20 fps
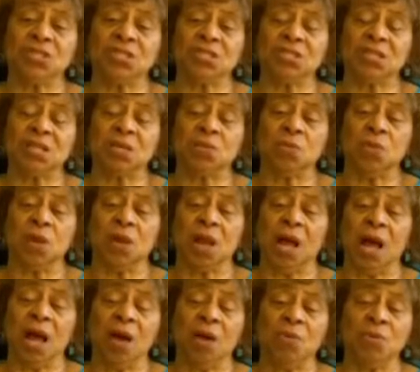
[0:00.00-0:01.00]
she said,
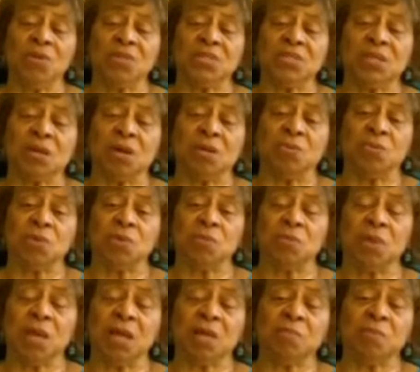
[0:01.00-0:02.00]
well, I always thought
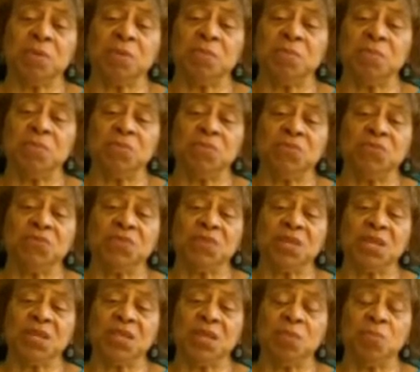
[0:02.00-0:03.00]
when black people moved in,